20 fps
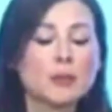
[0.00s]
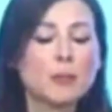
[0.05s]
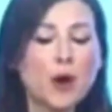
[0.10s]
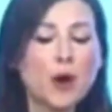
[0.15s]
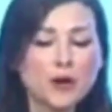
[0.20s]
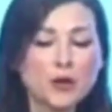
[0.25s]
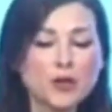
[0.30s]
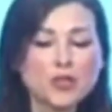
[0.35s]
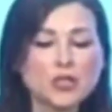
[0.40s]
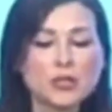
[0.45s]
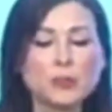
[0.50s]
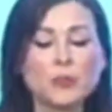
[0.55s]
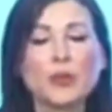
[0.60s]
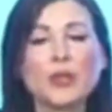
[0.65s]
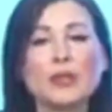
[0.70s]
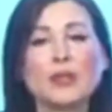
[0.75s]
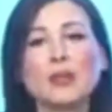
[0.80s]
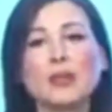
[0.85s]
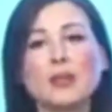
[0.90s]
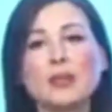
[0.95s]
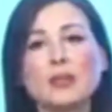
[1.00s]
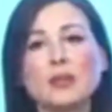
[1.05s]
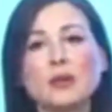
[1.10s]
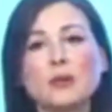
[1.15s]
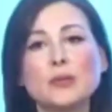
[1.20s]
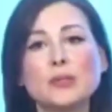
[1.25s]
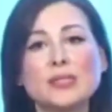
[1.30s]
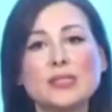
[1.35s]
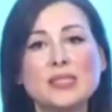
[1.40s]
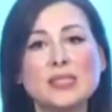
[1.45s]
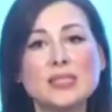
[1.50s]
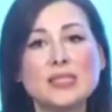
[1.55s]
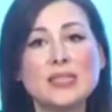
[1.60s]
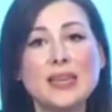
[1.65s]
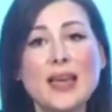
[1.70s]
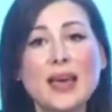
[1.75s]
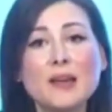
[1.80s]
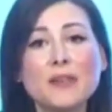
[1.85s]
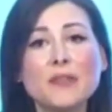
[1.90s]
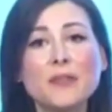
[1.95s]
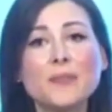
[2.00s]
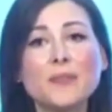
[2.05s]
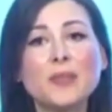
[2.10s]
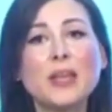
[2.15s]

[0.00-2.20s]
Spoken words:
partnership with, you know, ZZF,